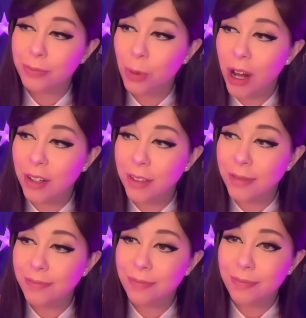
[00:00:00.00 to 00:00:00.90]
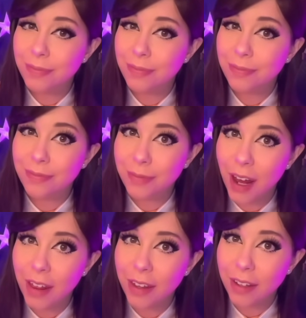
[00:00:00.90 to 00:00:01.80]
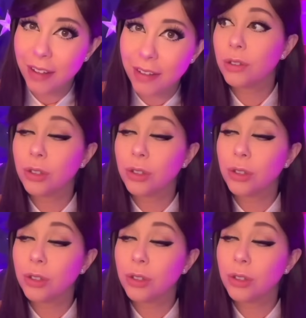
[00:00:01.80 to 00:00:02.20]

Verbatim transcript: well, nothing.